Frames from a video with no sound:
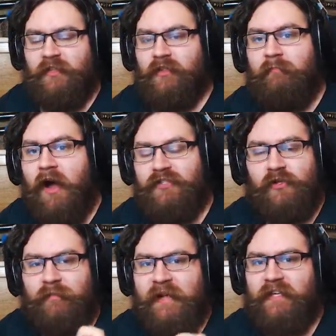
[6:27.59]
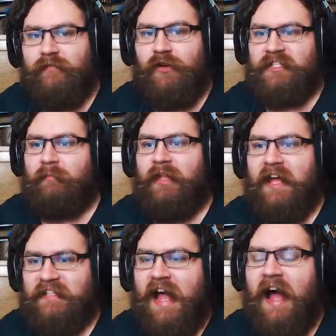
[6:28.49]
The Mars Automatic, for example,
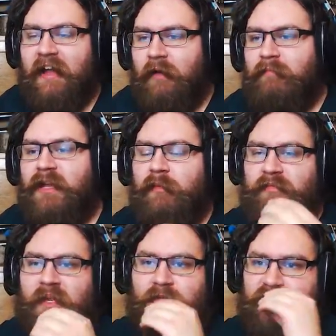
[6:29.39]
has a higher minimum damage,